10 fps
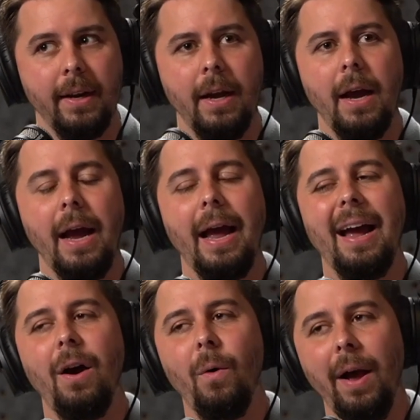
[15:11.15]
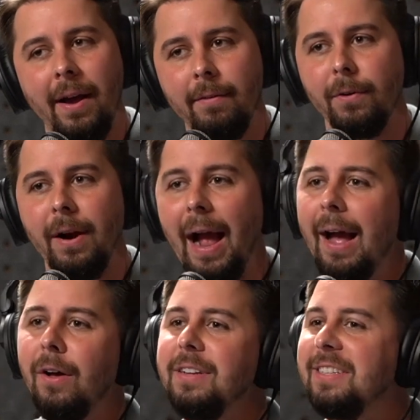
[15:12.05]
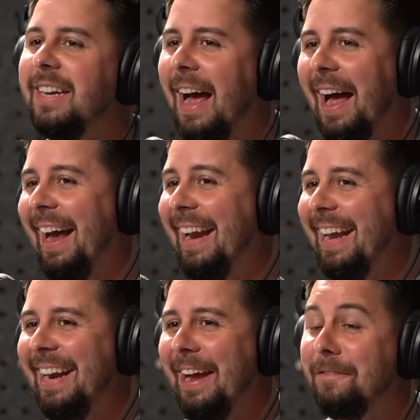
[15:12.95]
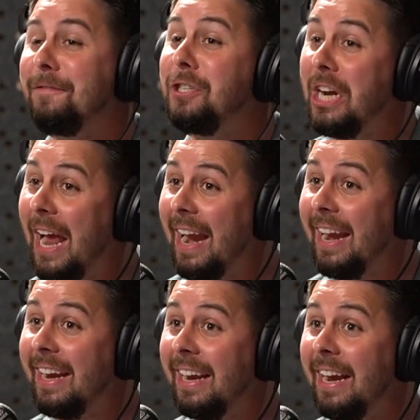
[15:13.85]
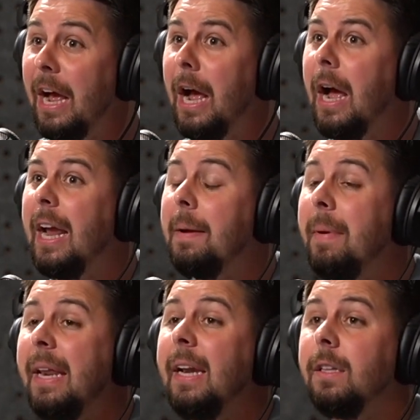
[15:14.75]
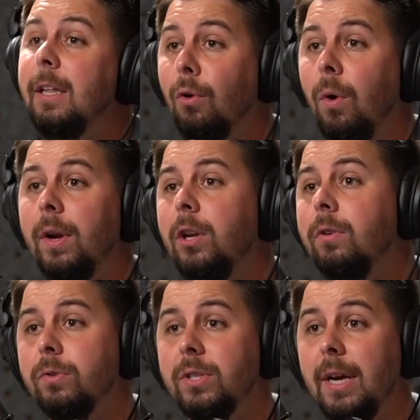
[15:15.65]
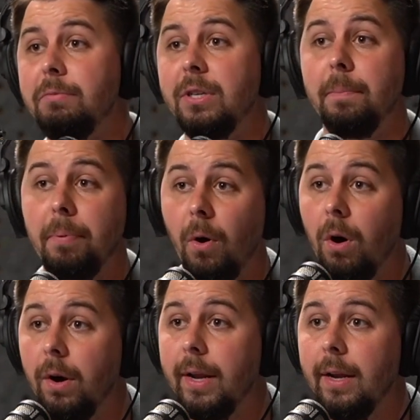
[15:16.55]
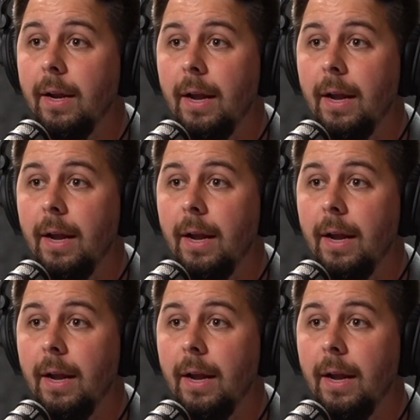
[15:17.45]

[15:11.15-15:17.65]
Yeah. However, how does an INFJ immediately throw a huge reception and party?